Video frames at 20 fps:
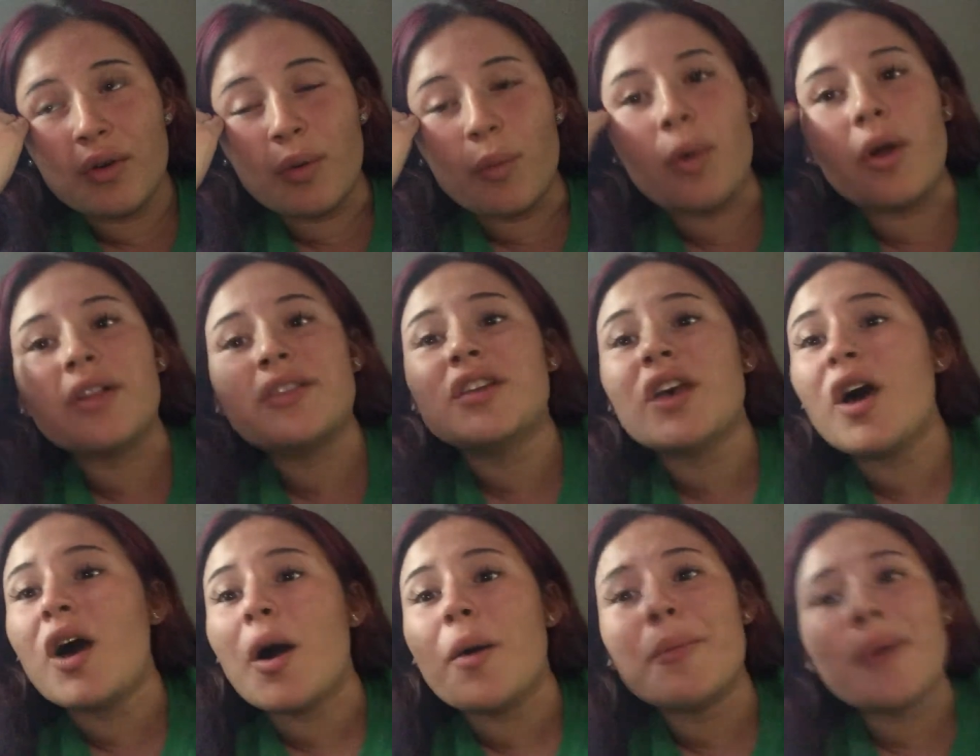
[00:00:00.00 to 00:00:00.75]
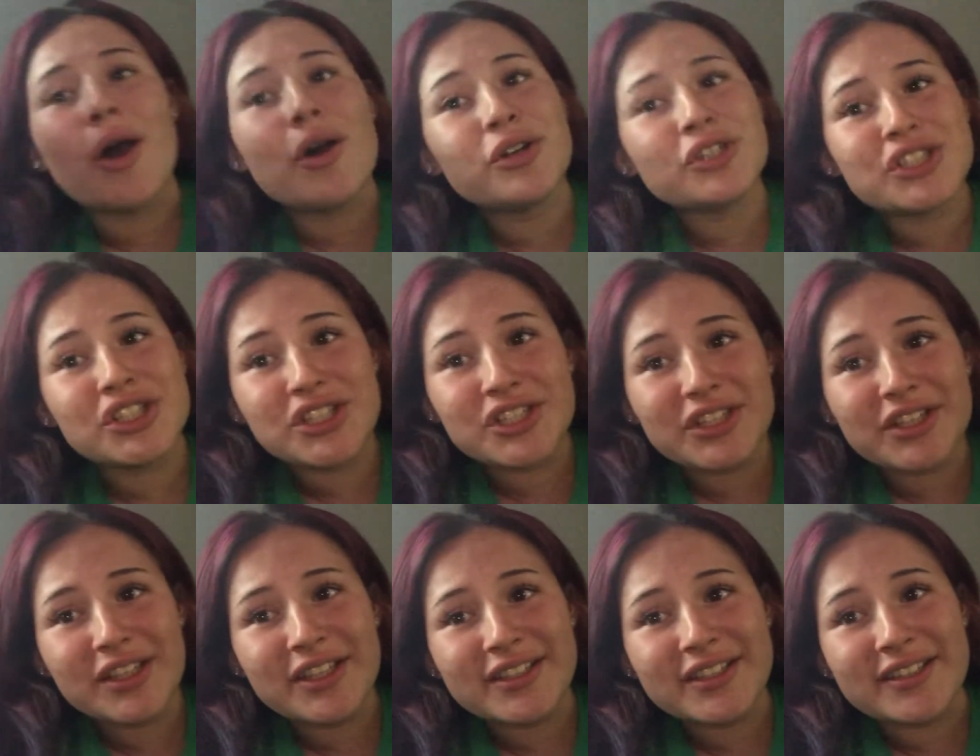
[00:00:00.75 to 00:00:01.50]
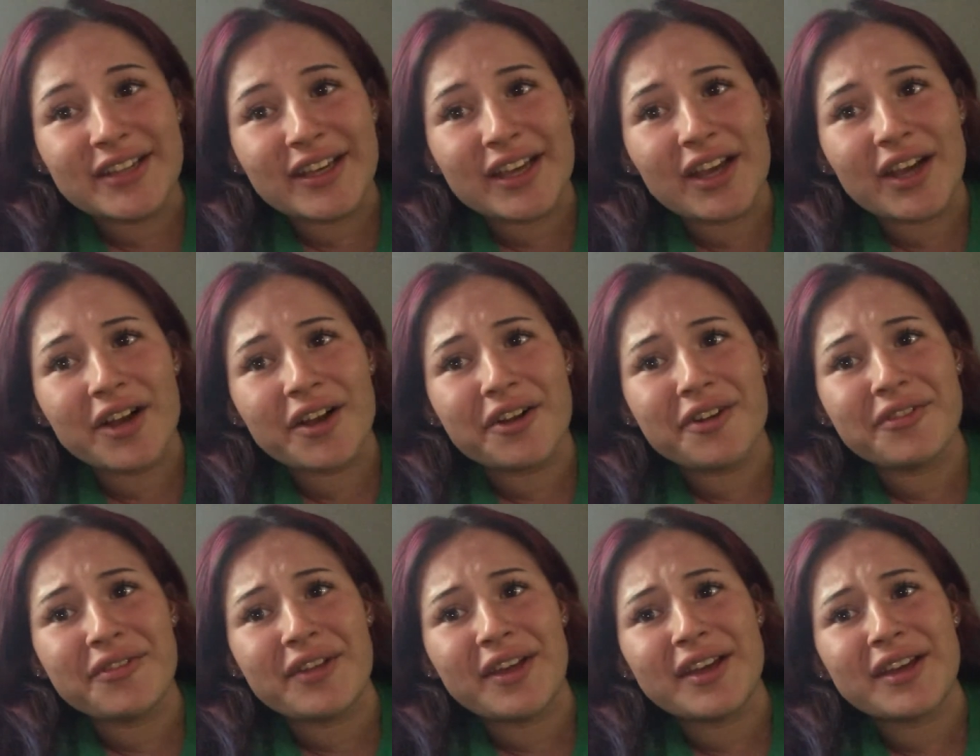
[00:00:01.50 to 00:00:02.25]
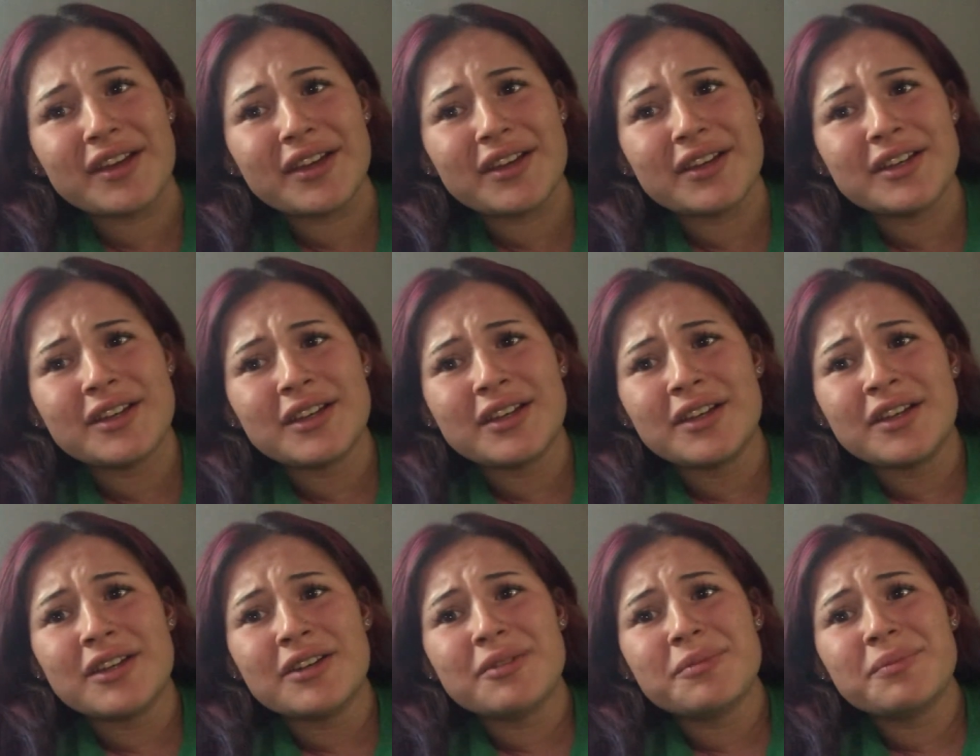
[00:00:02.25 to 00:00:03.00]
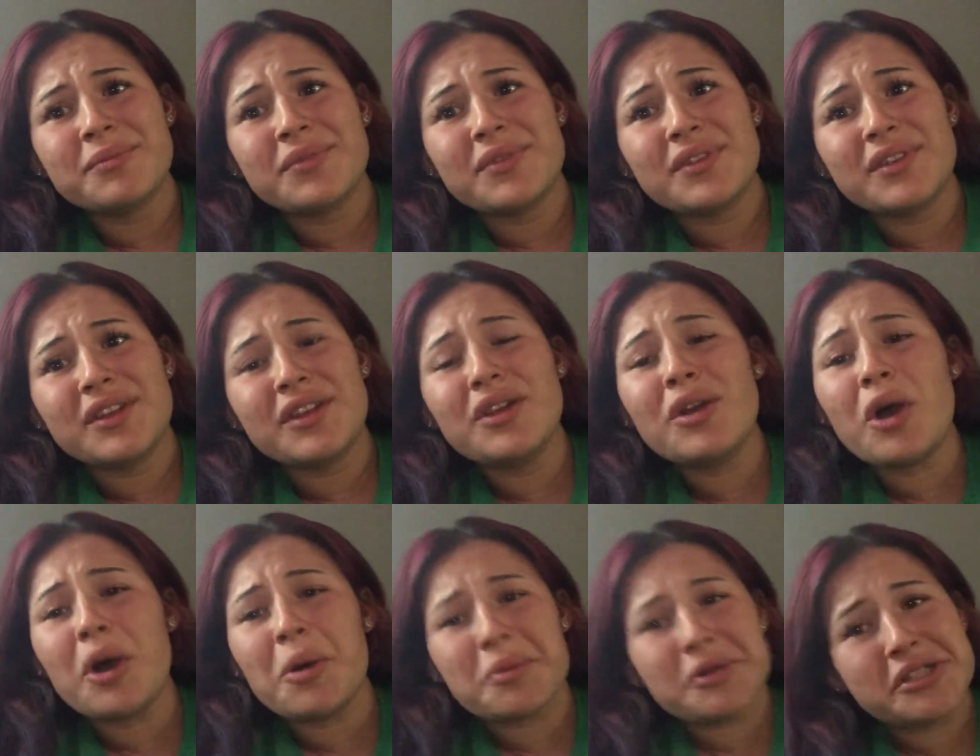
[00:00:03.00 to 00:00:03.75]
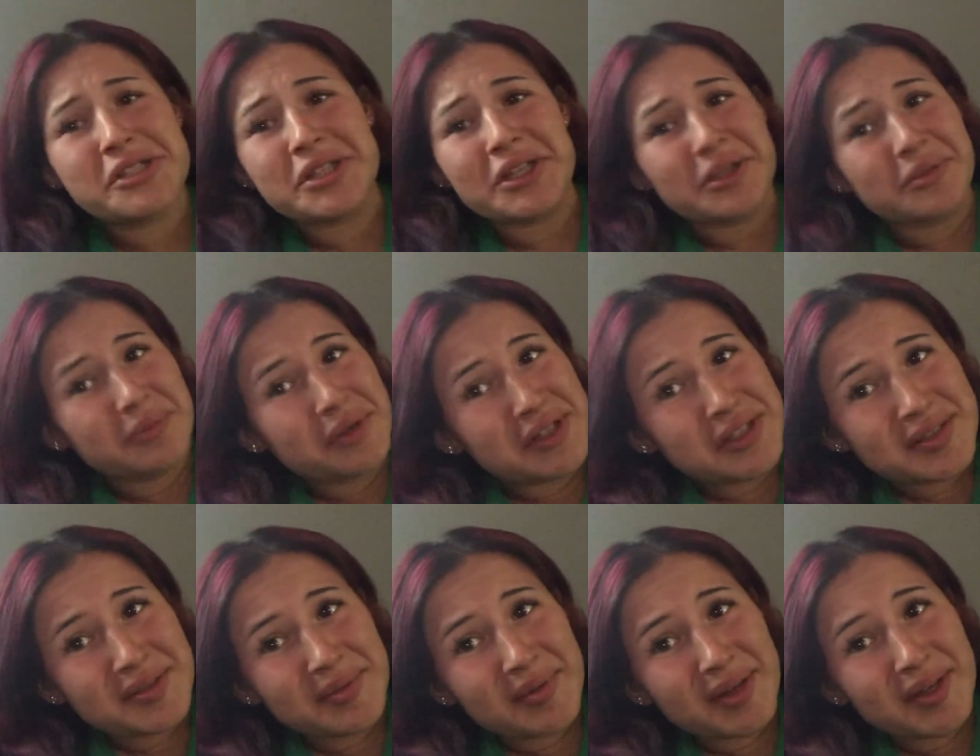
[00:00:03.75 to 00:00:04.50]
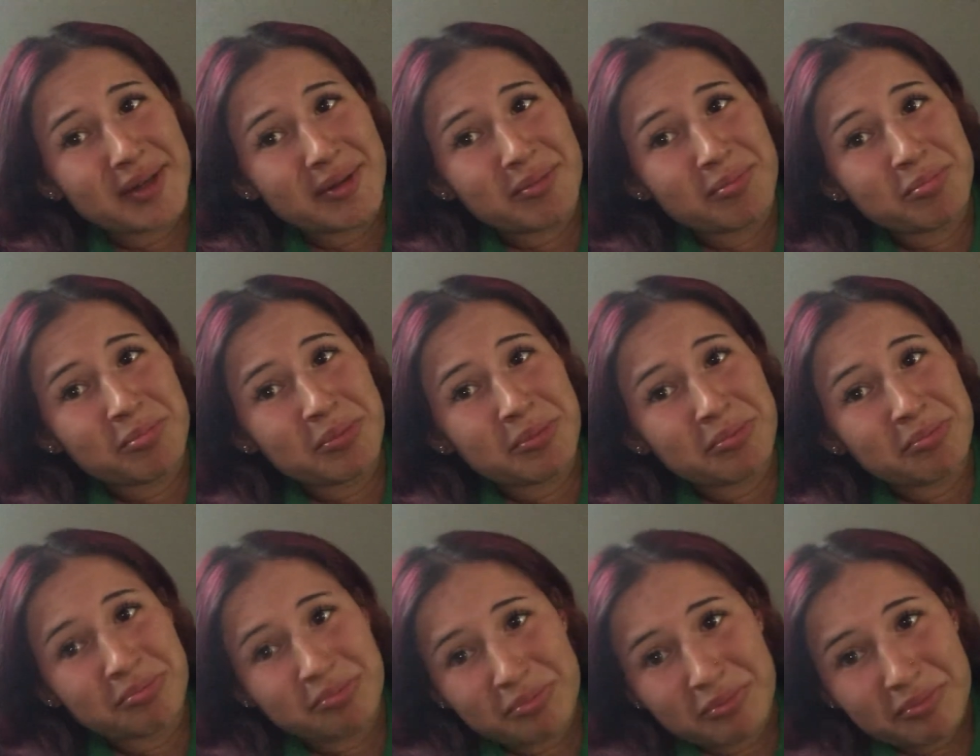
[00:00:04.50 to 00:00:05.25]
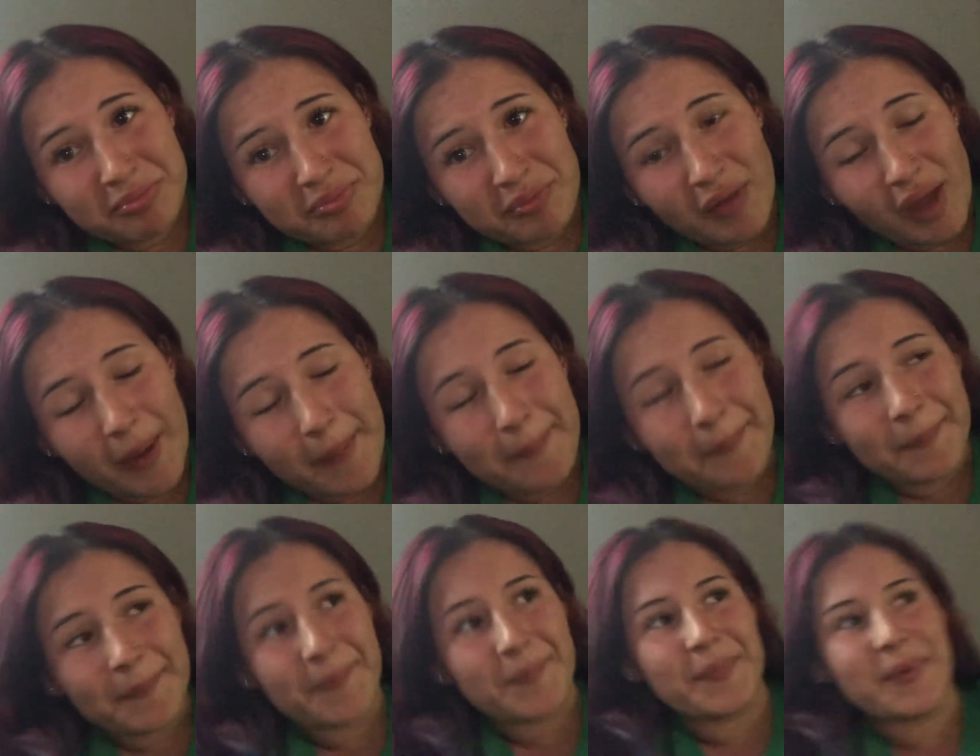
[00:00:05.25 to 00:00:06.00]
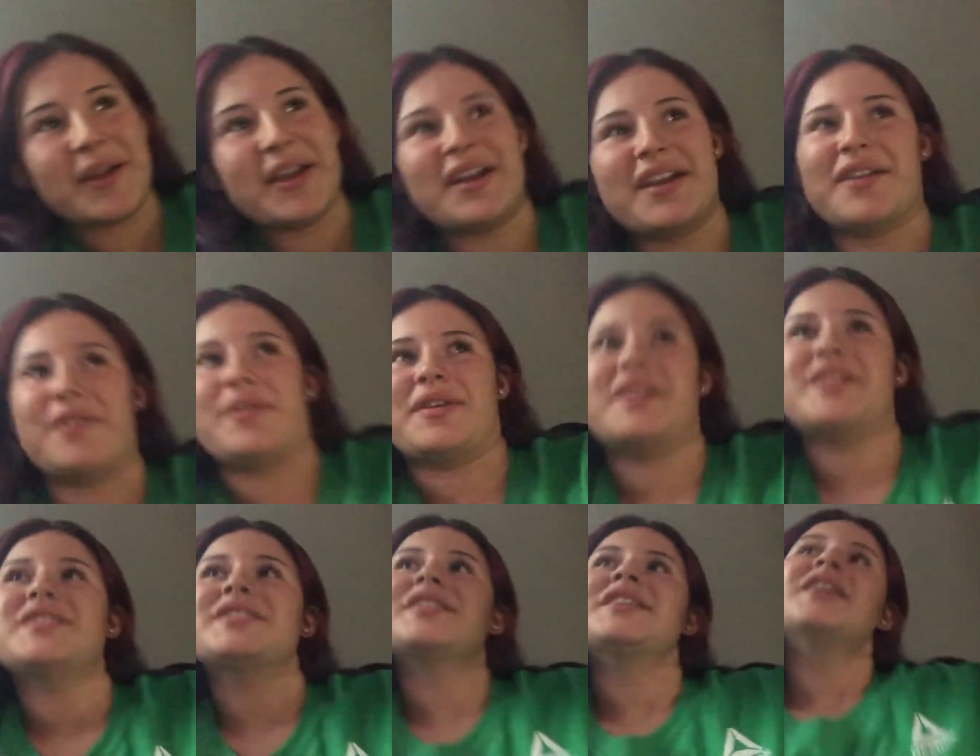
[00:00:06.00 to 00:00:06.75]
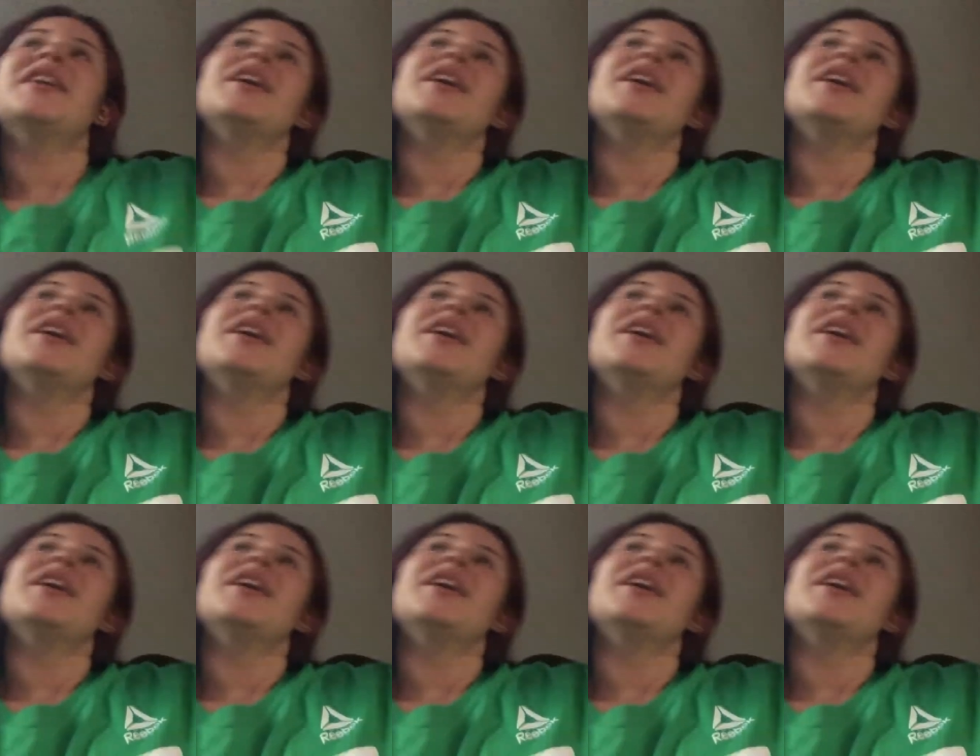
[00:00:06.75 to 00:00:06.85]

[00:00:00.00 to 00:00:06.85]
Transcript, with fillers: Well, to emotionally take care of. Like, you know how much they'd miss me? But, anyways,